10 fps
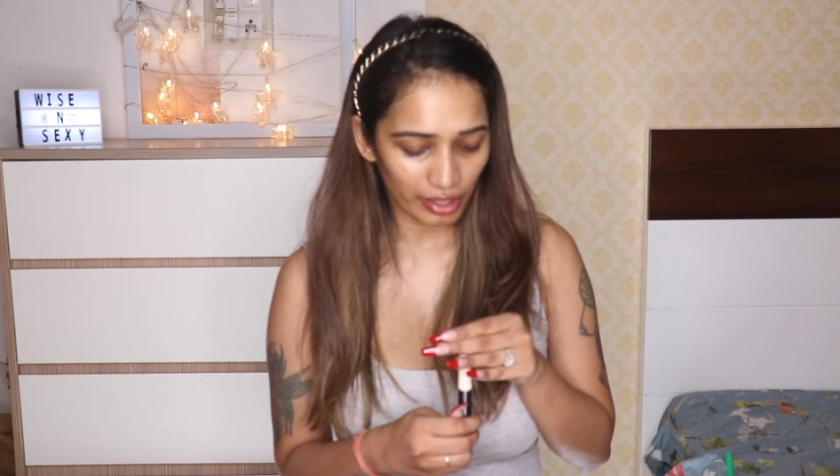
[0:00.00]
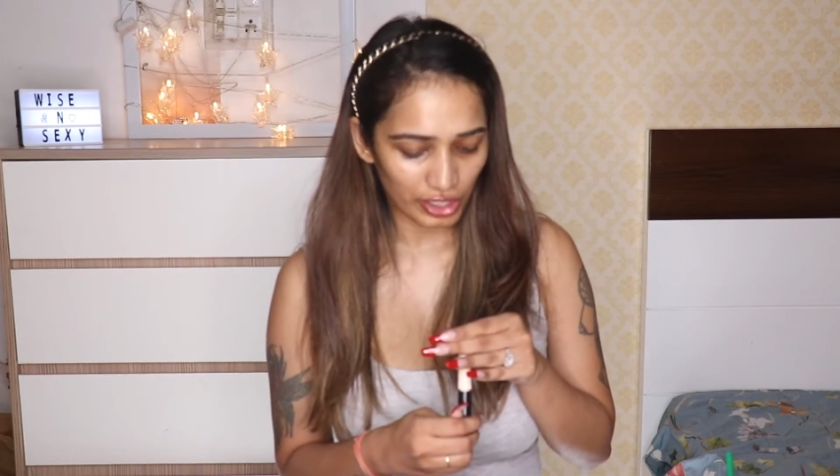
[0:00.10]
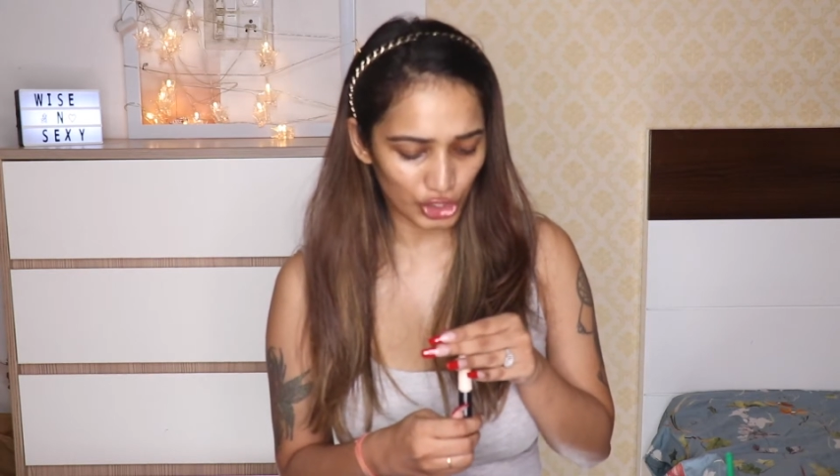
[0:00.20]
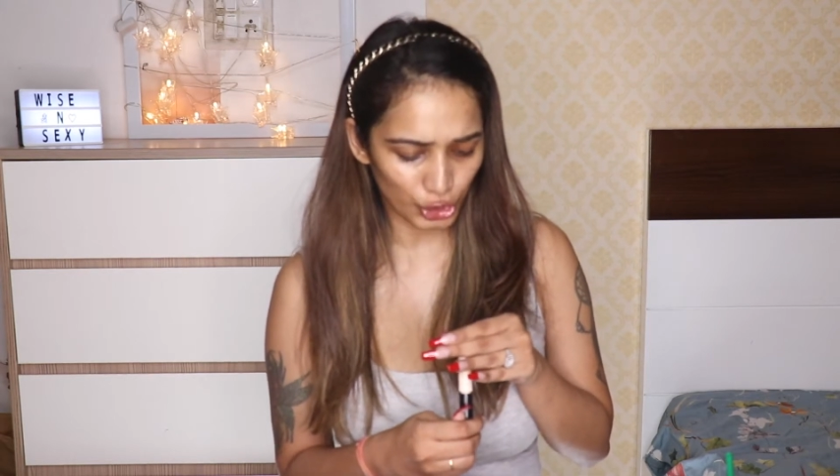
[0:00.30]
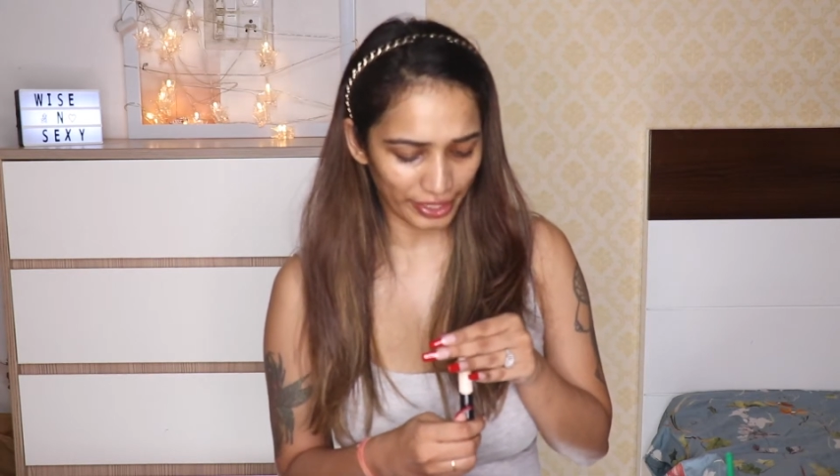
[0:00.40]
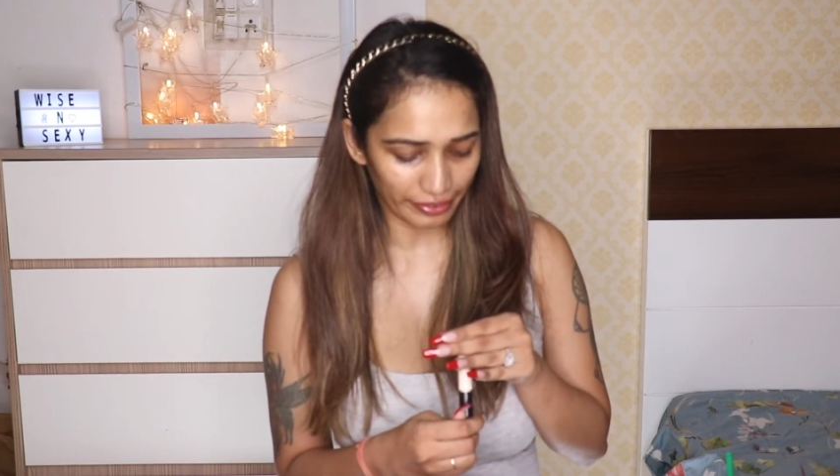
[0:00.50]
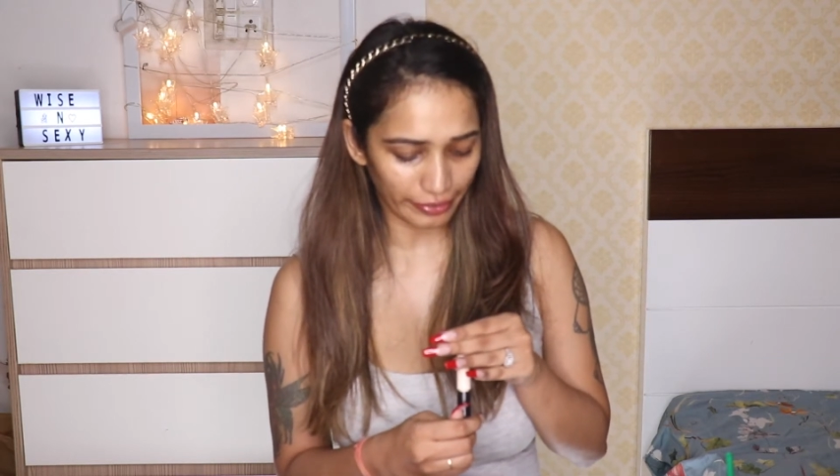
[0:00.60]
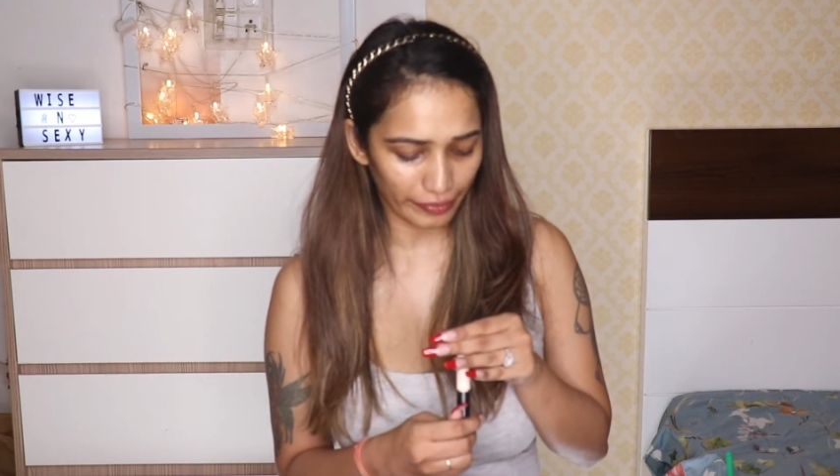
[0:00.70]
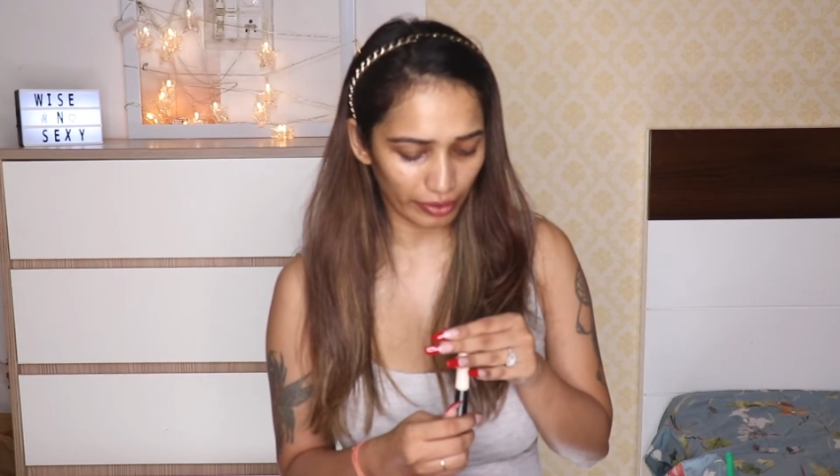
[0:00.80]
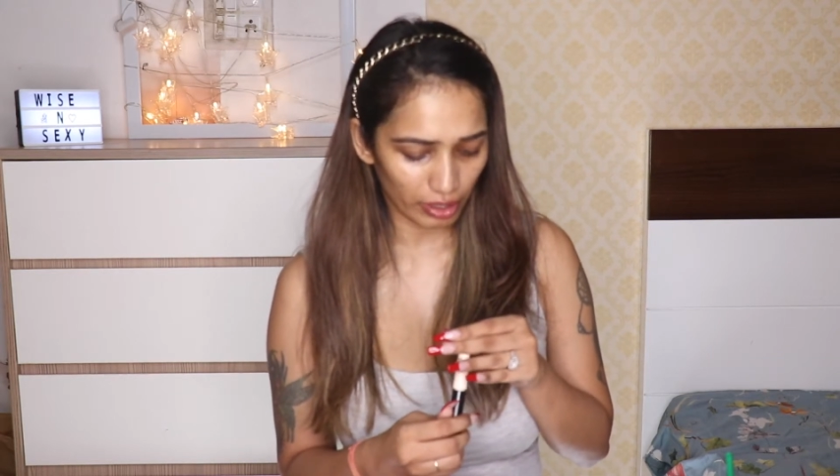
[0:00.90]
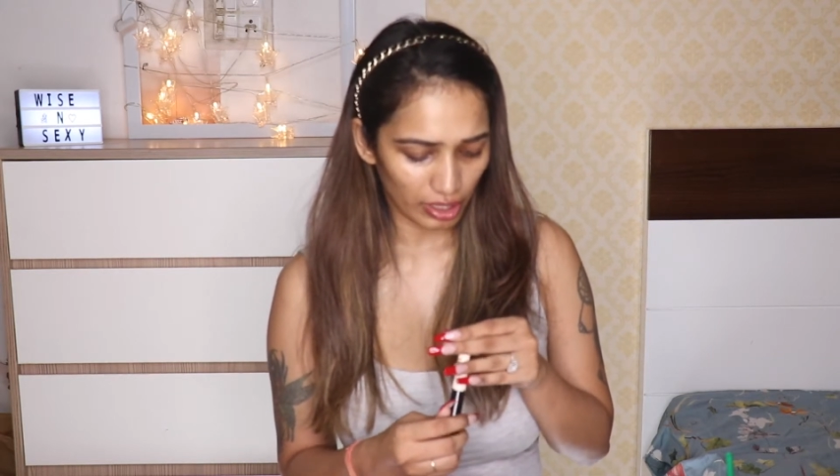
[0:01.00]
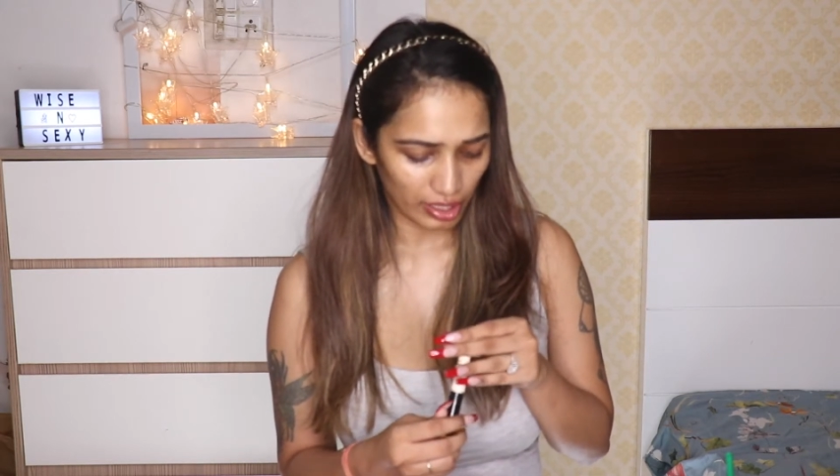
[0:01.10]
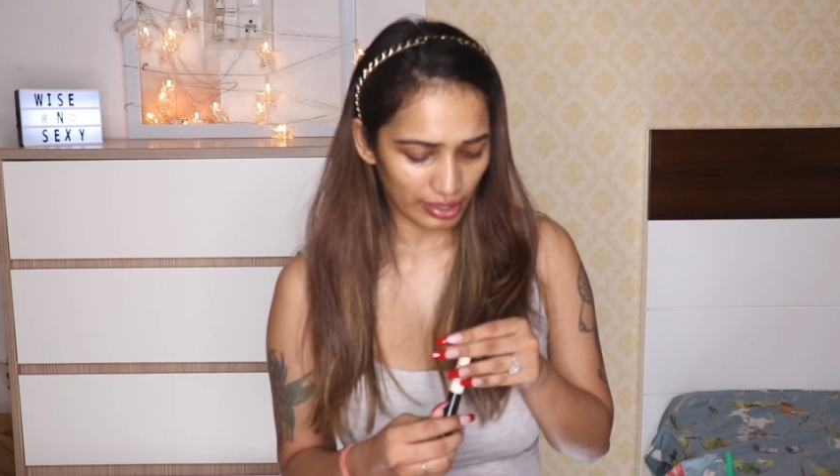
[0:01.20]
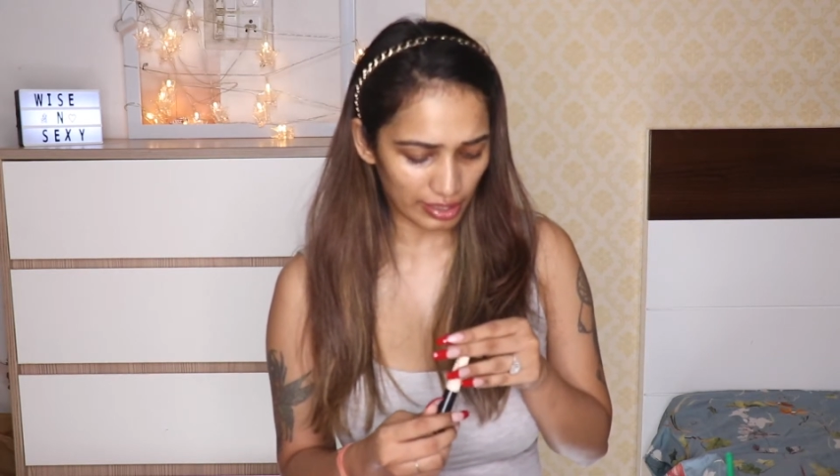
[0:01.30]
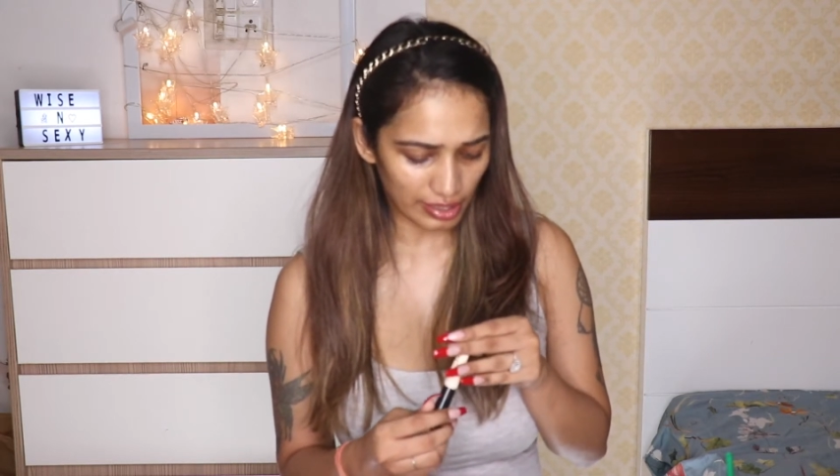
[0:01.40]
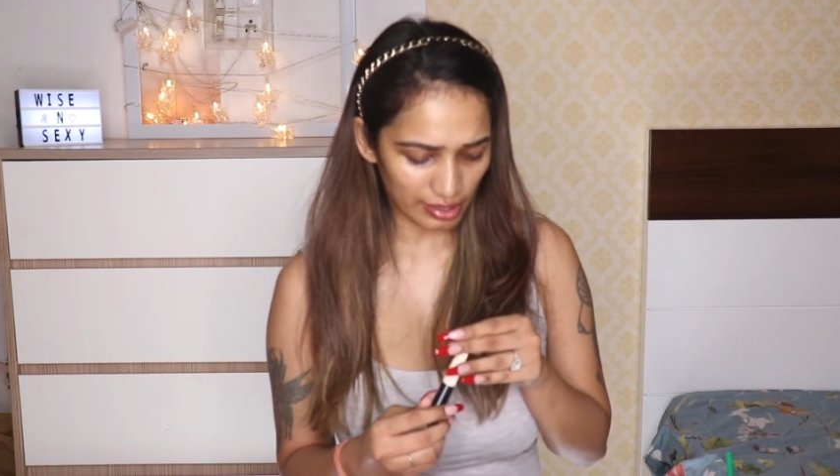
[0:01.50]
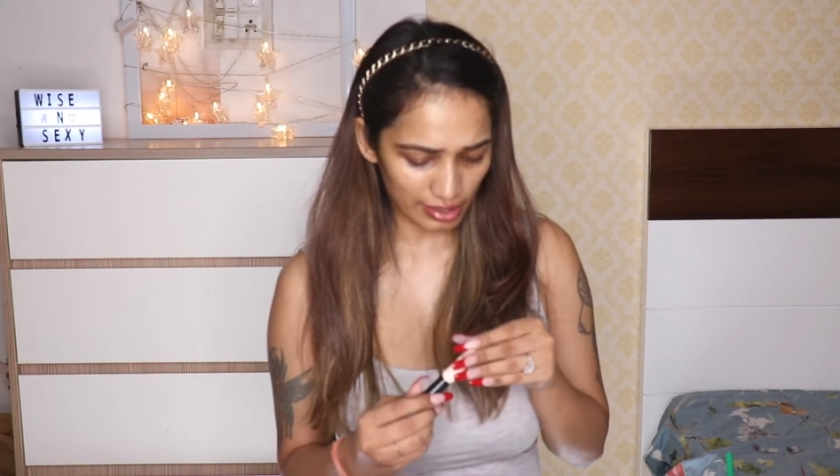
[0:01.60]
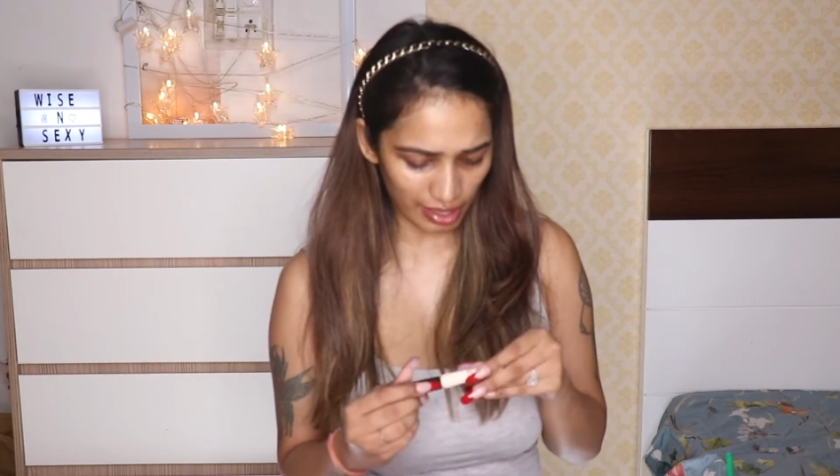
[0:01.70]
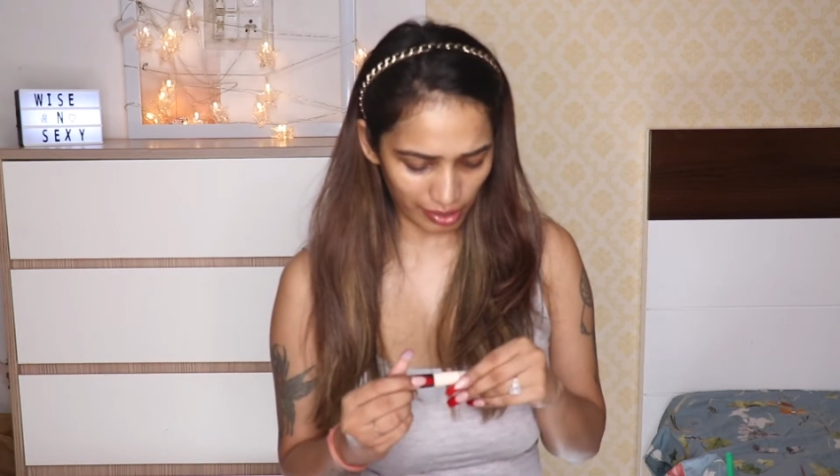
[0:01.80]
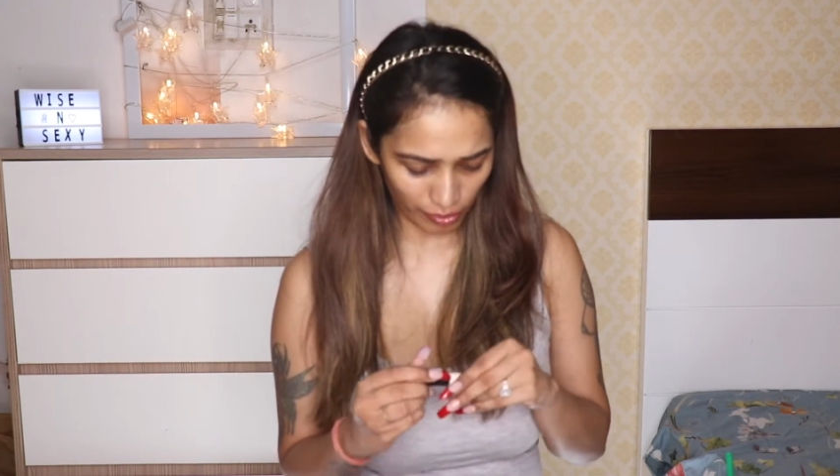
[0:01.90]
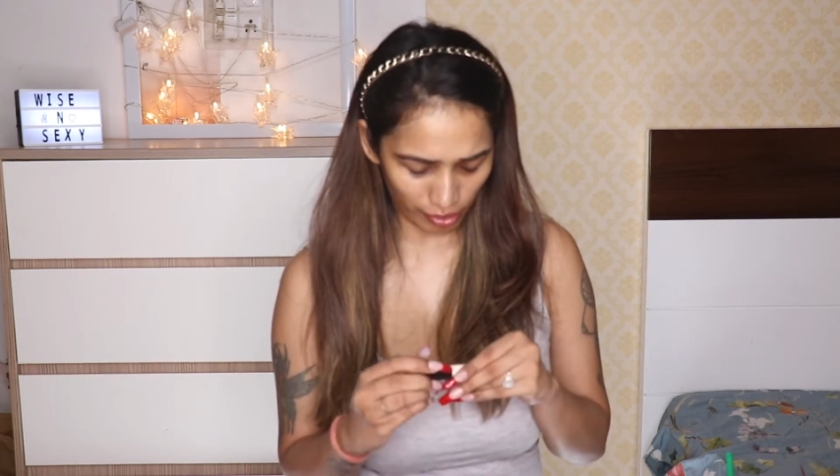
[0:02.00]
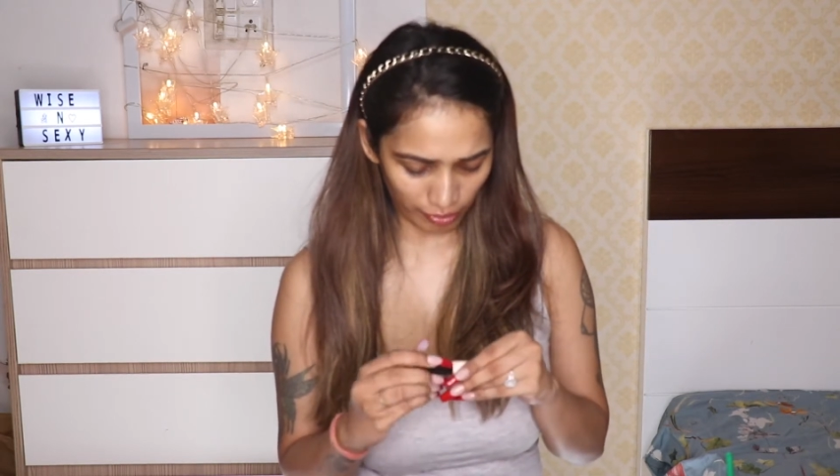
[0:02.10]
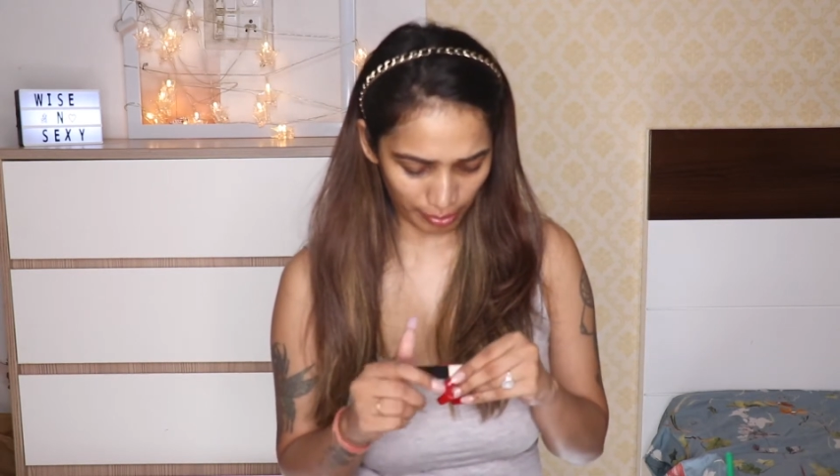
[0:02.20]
Sheer. This is like one of